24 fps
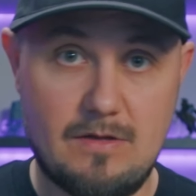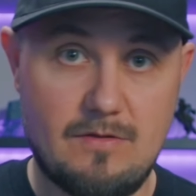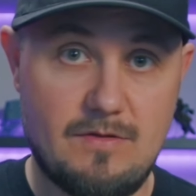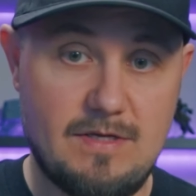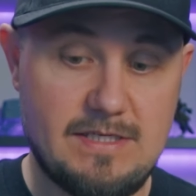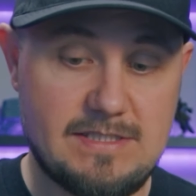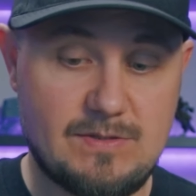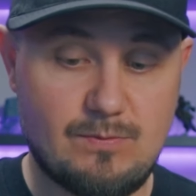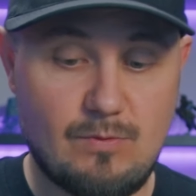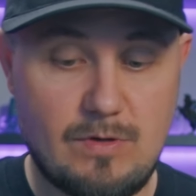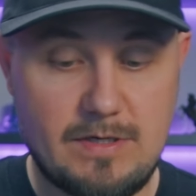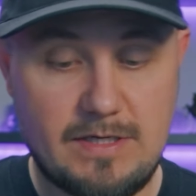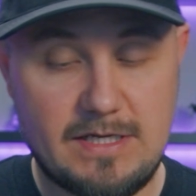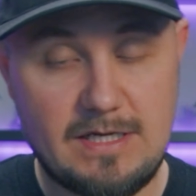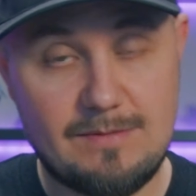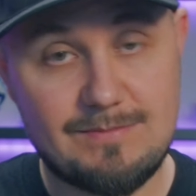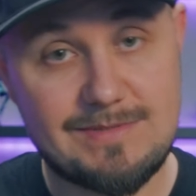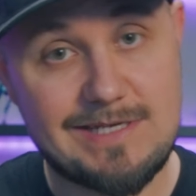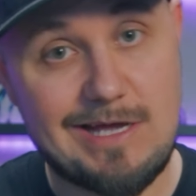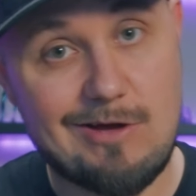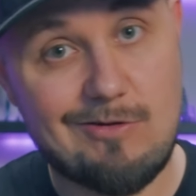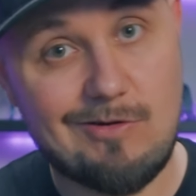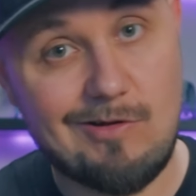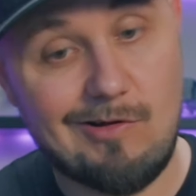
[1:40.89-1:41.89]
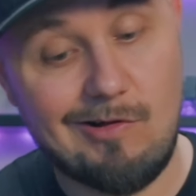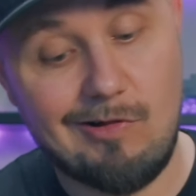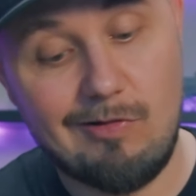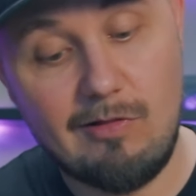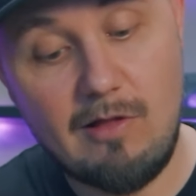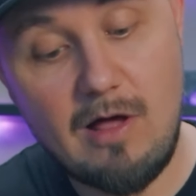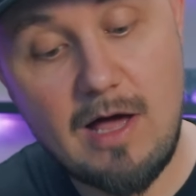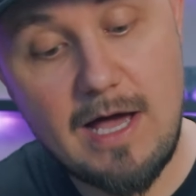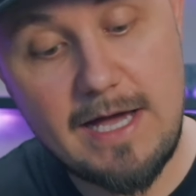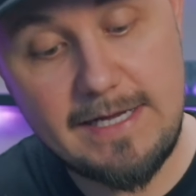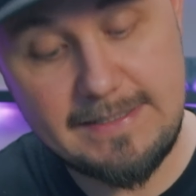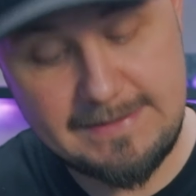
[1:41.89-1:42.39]
This one comes out a
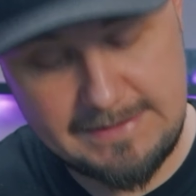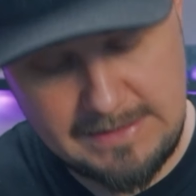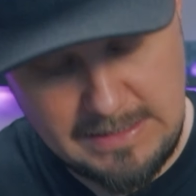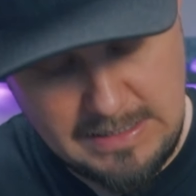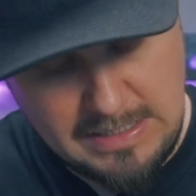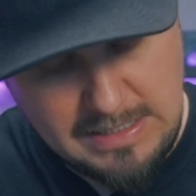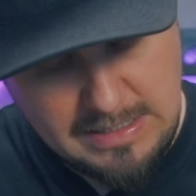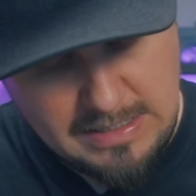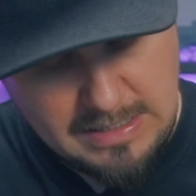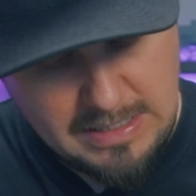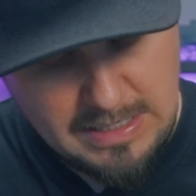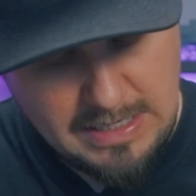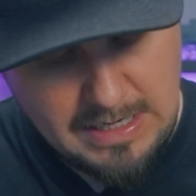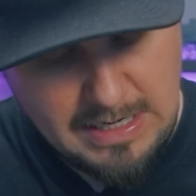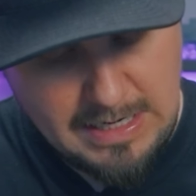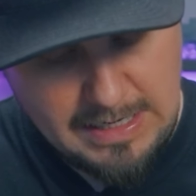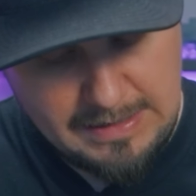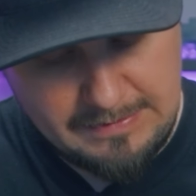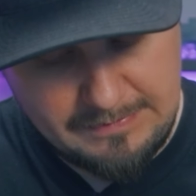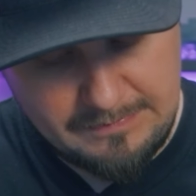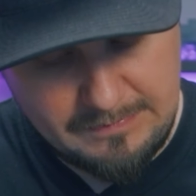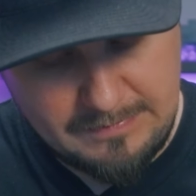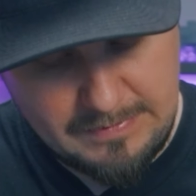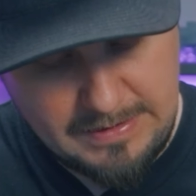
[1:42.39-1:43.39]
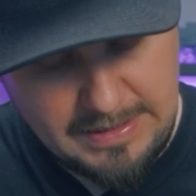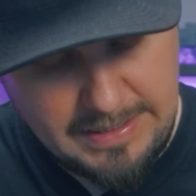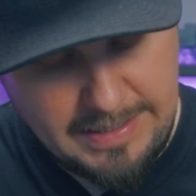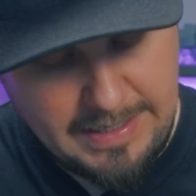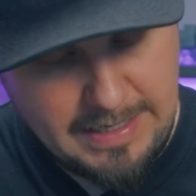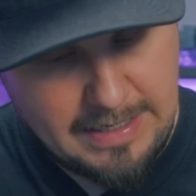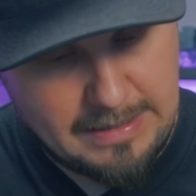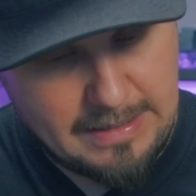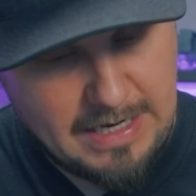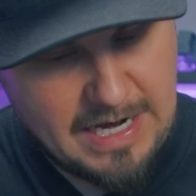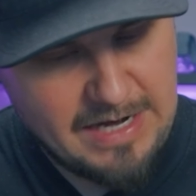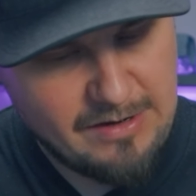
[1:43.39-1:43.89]
lot,
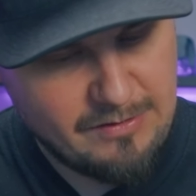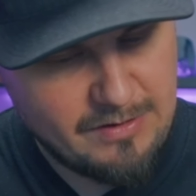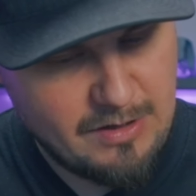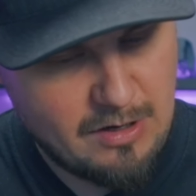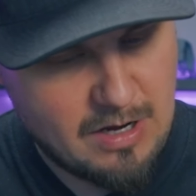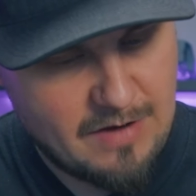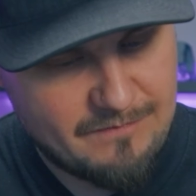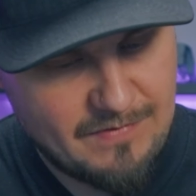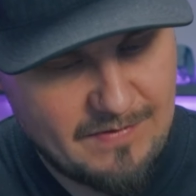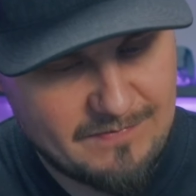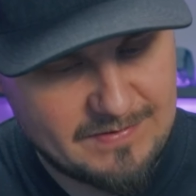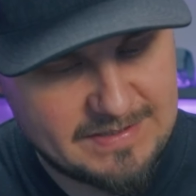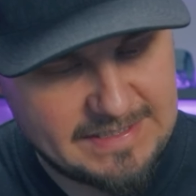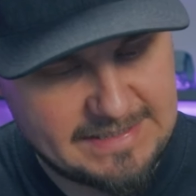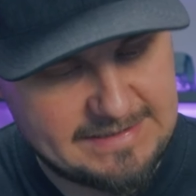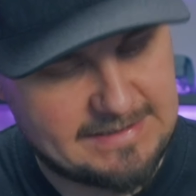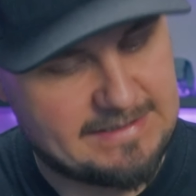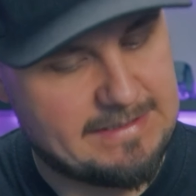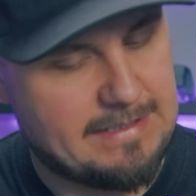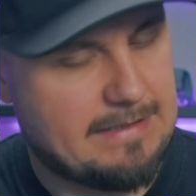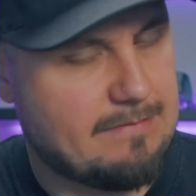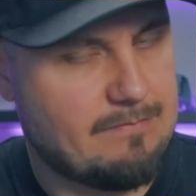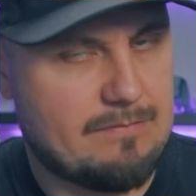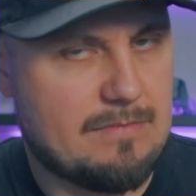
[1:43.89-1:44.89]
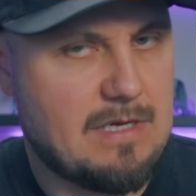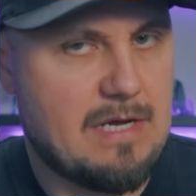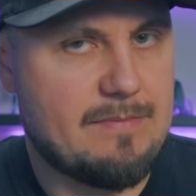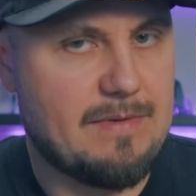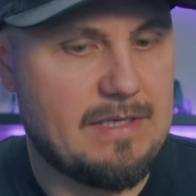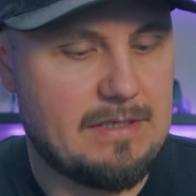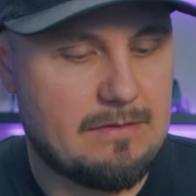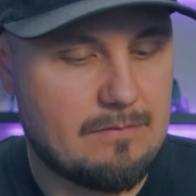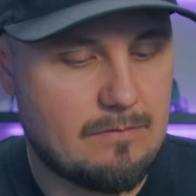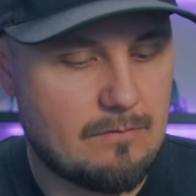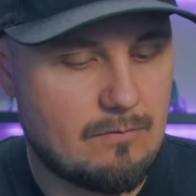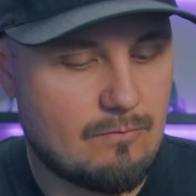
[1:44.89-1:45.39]
and I don't know, I've never tested it. I
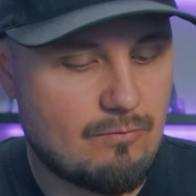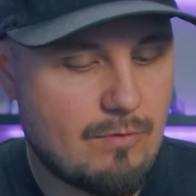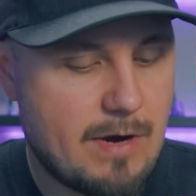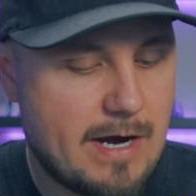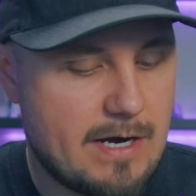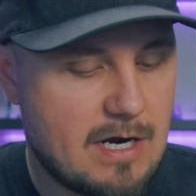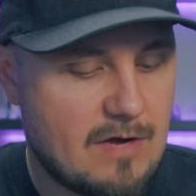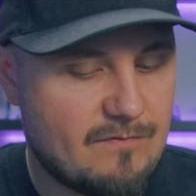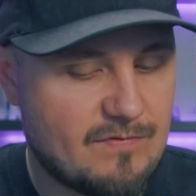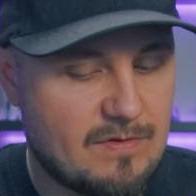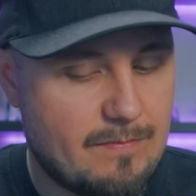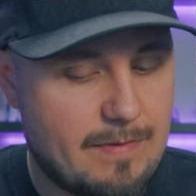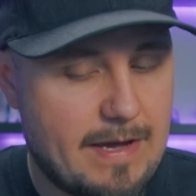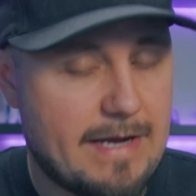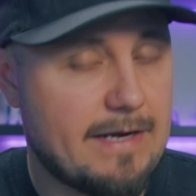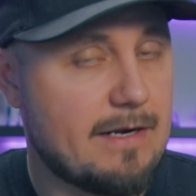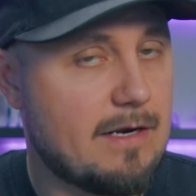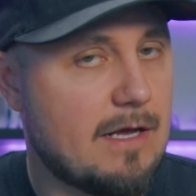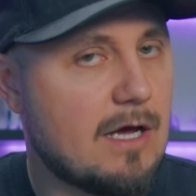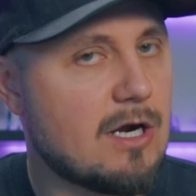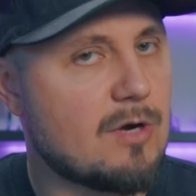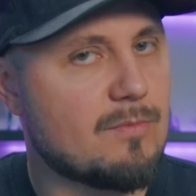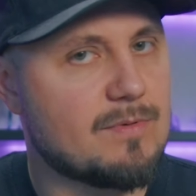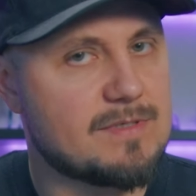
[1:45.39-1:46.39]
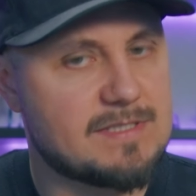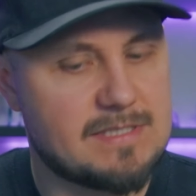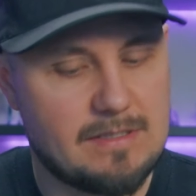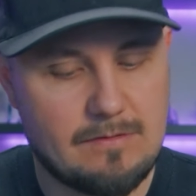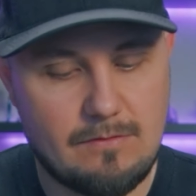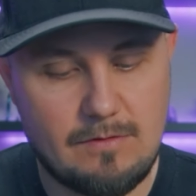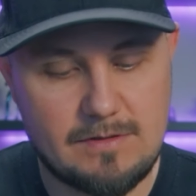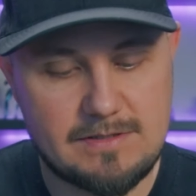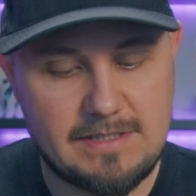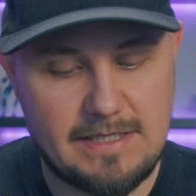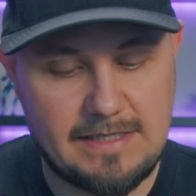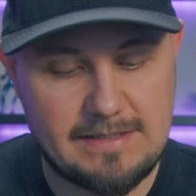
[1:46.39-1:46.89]
mean, right off the bat, it 100%
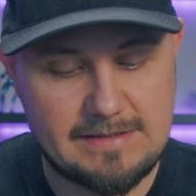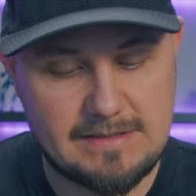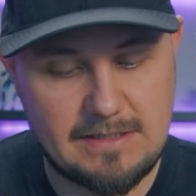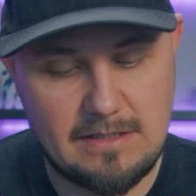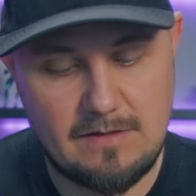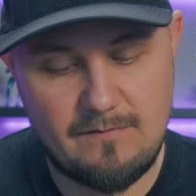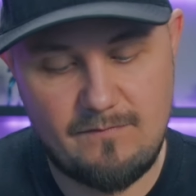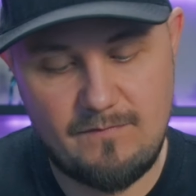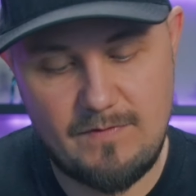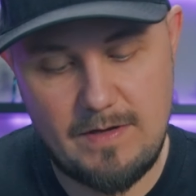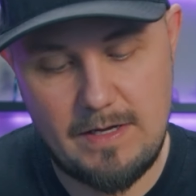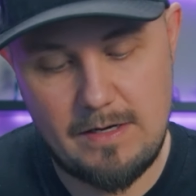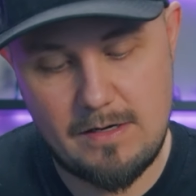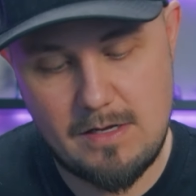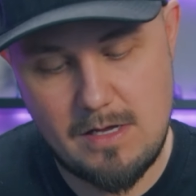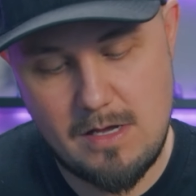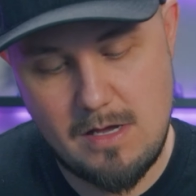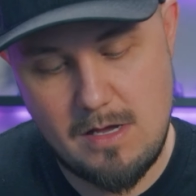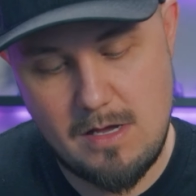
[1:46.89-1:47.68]
looks like it's gonna fit,